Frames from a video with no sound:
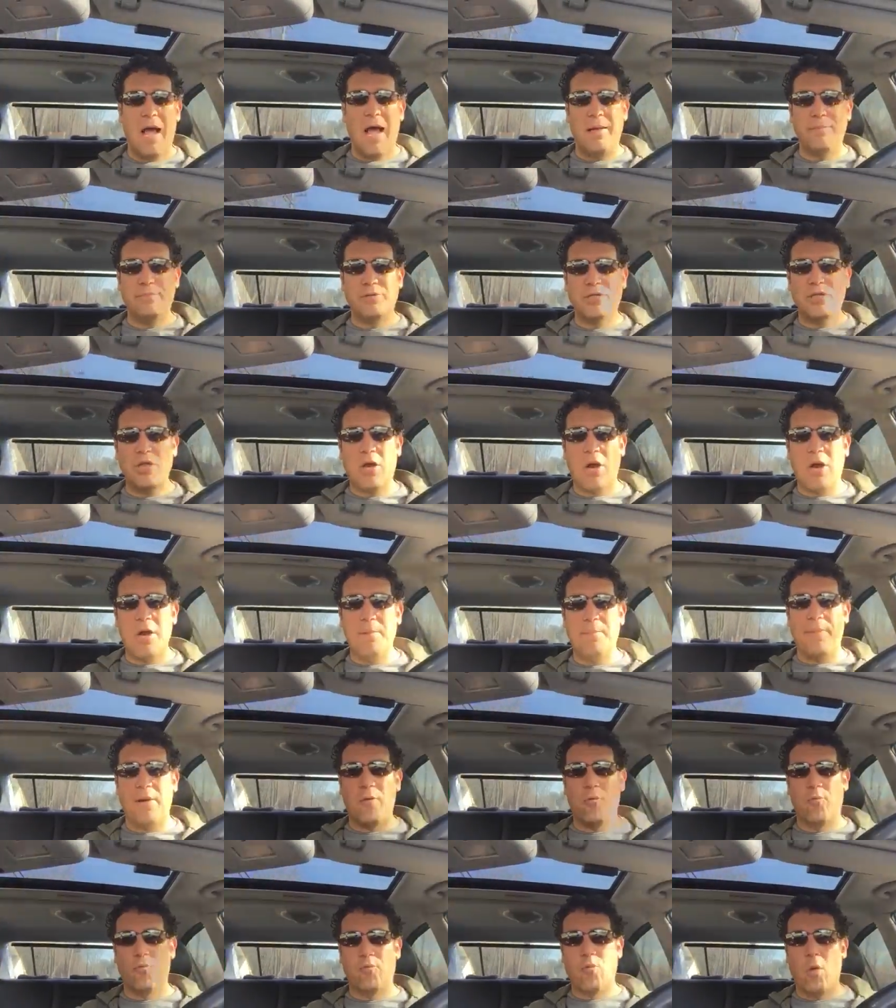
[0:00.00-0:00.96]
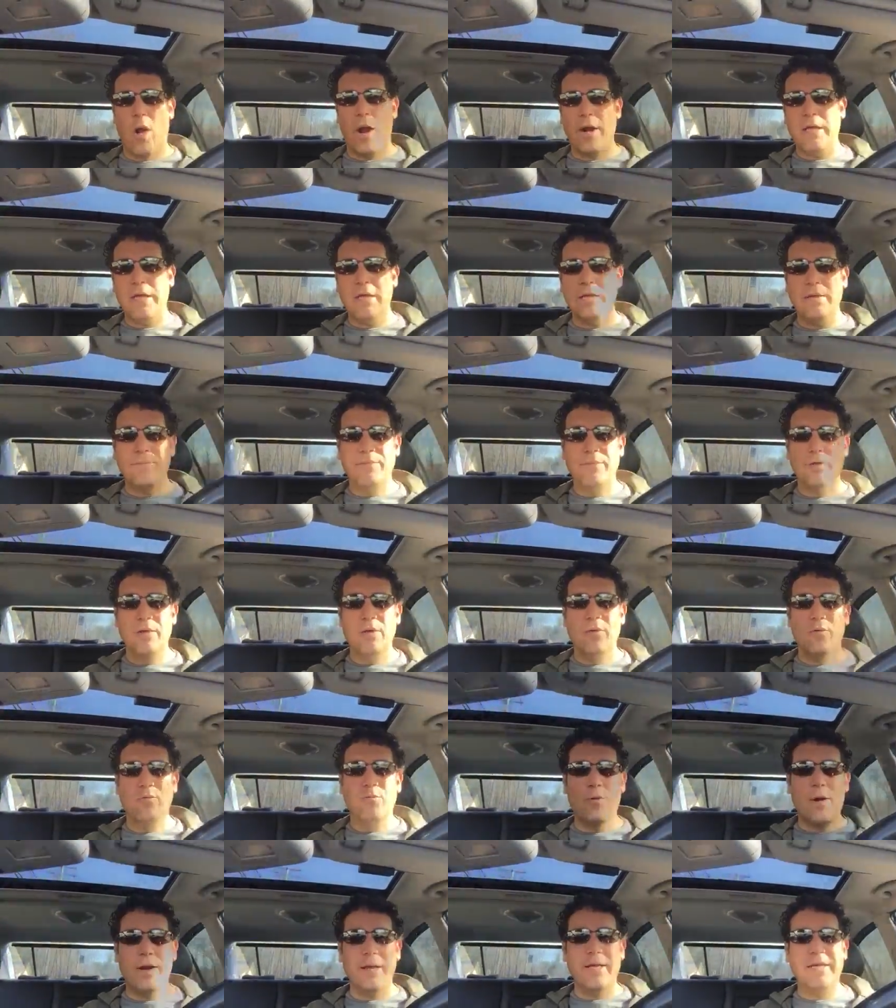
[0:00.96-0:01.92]
I'm sorry, but running,
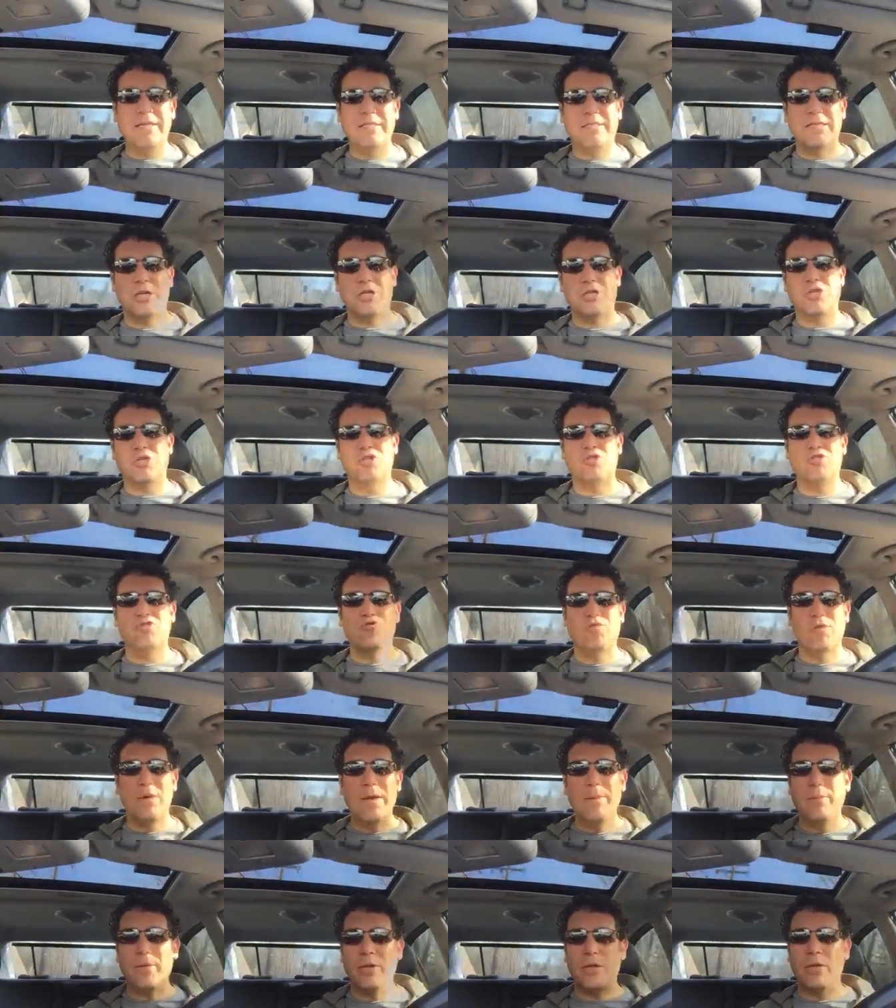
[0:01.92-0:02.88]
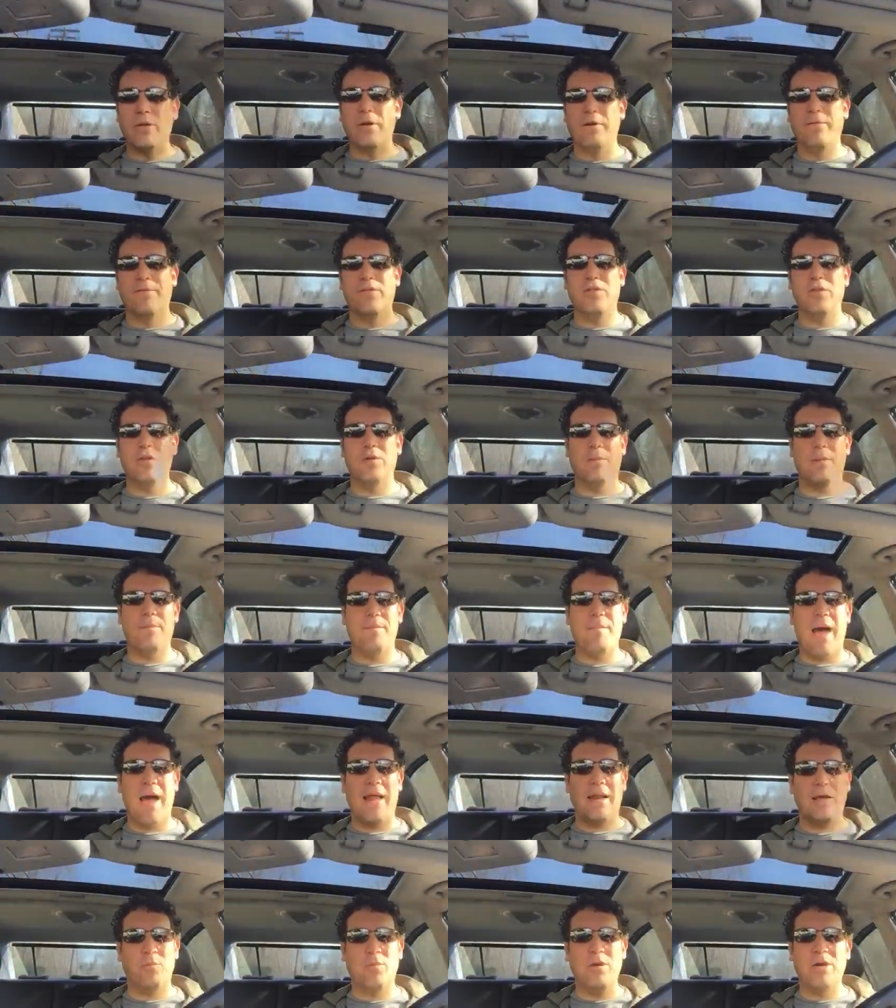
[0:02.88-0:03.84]
running is extremely good for the human
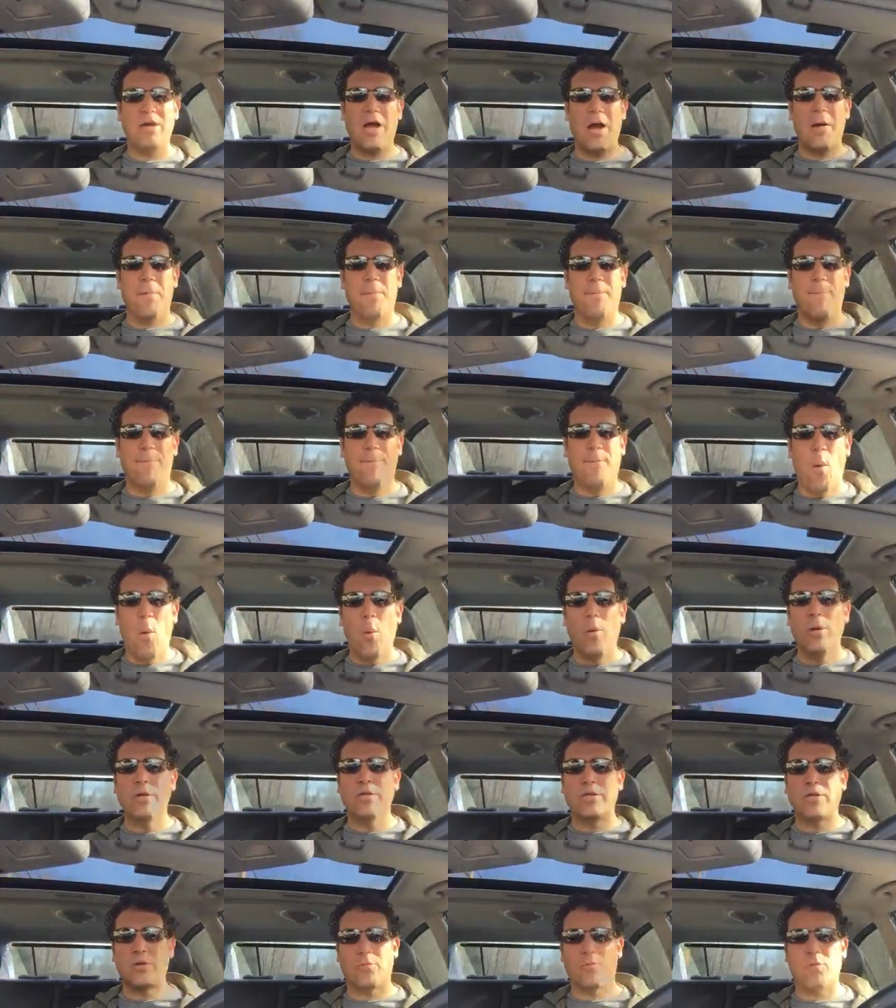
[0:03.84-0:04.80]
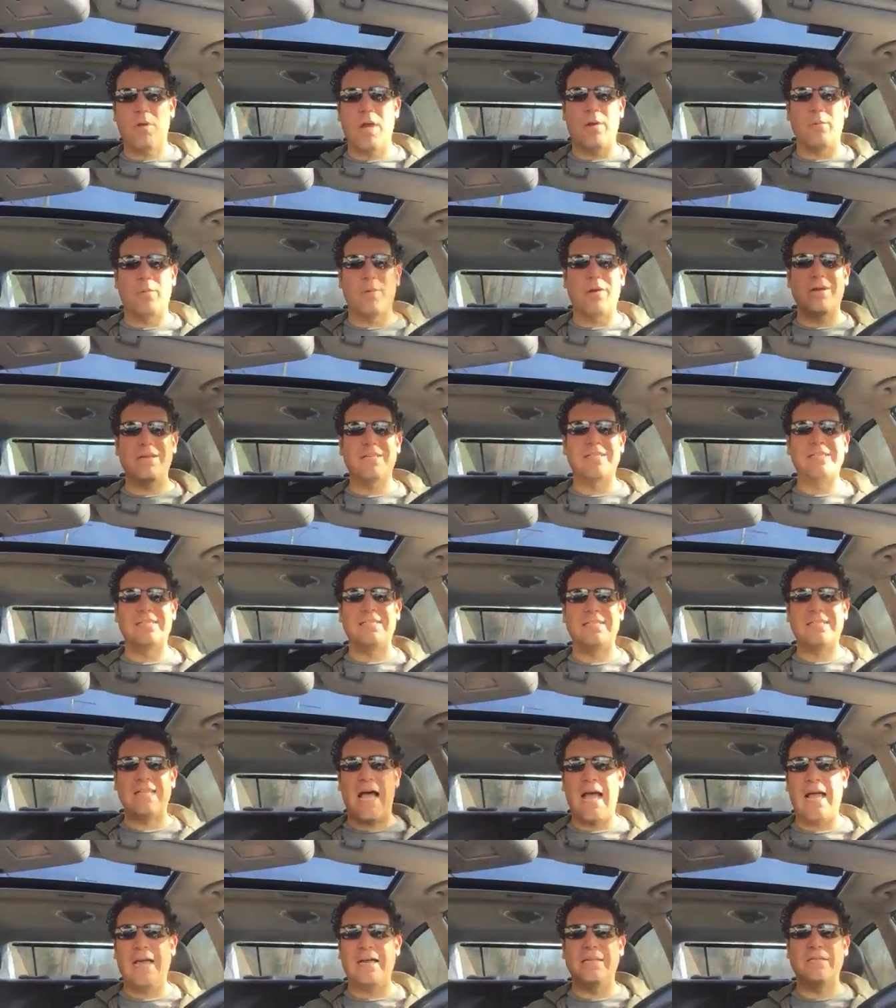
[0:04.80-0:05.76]
body. We are born to run. We're
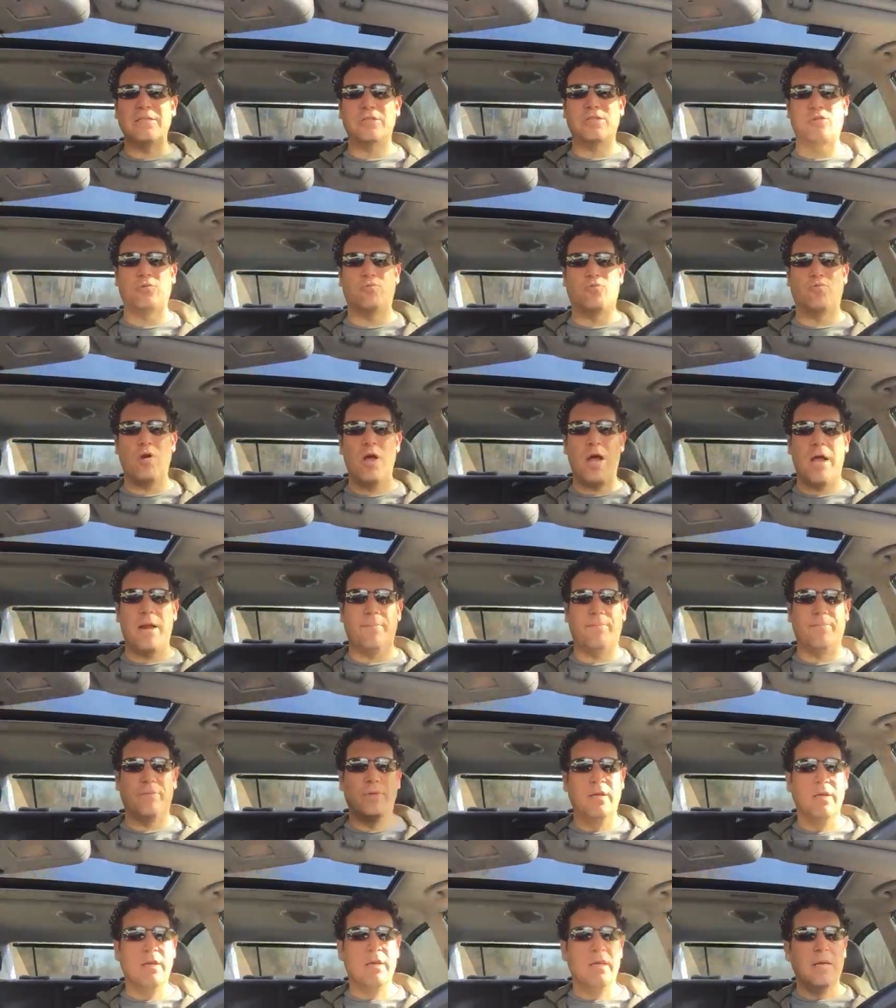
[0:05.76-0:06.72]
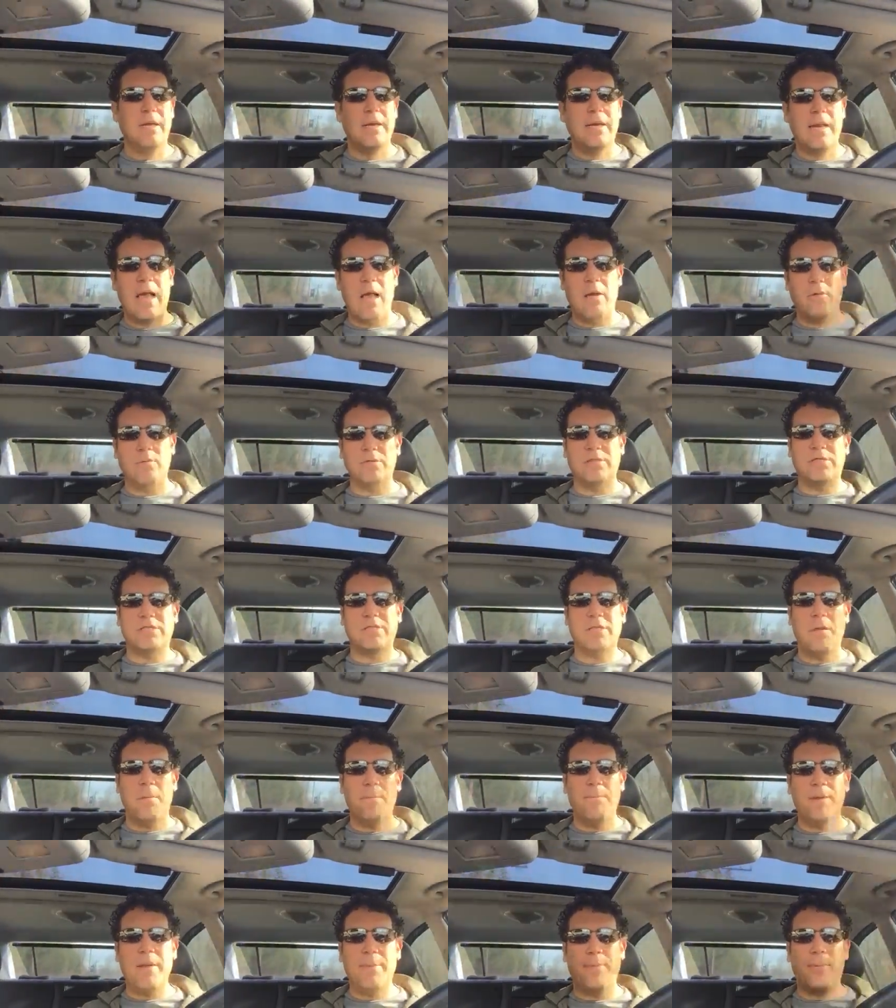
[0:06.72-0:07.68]
designed to run. Now,
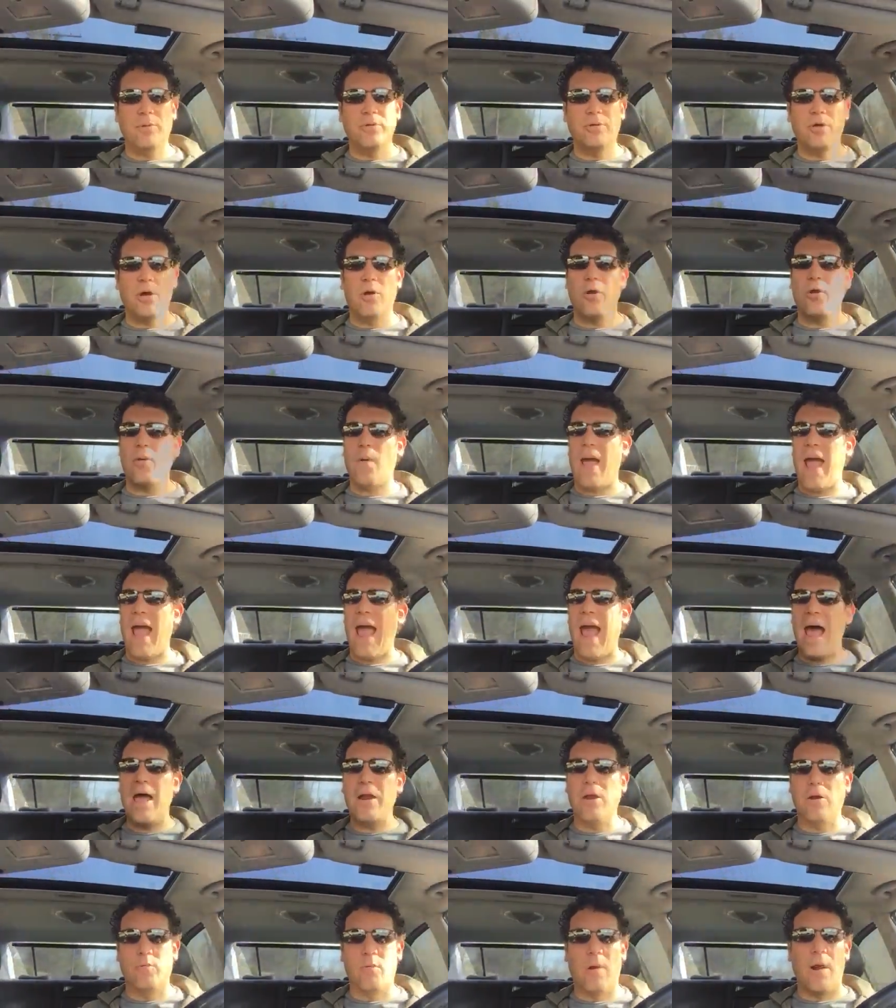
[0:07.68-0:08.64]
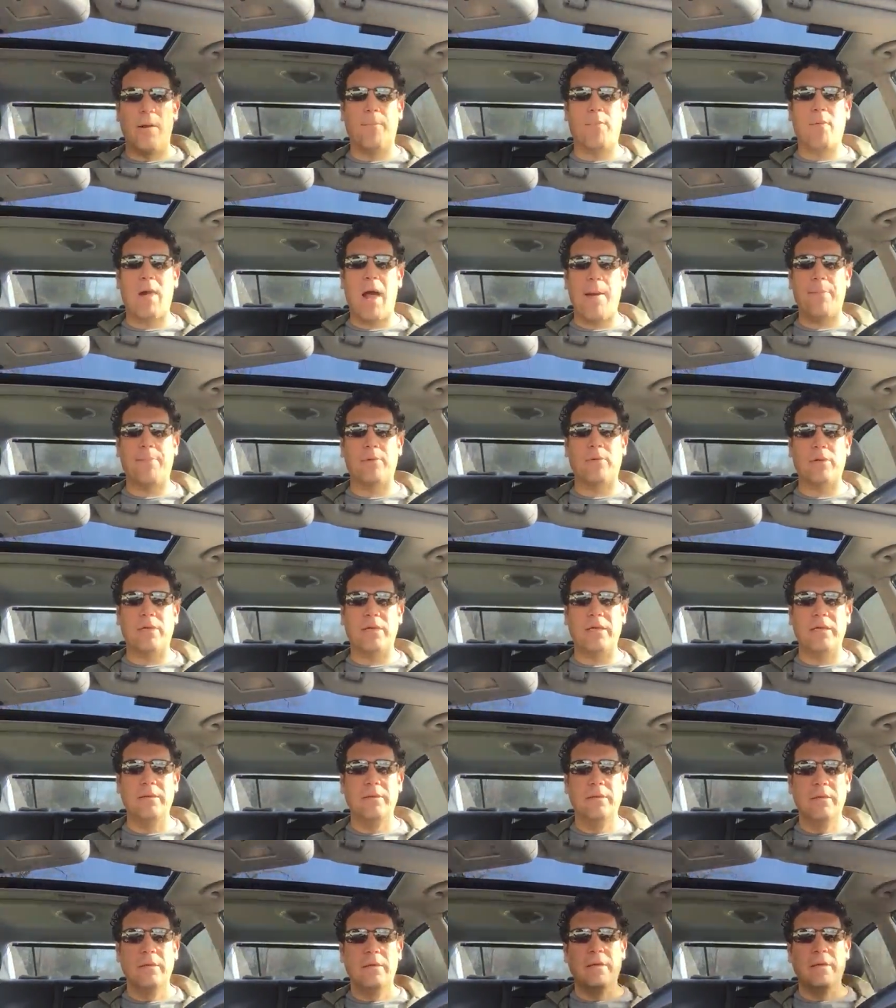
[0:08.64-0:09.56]
some people don't know how to run properly,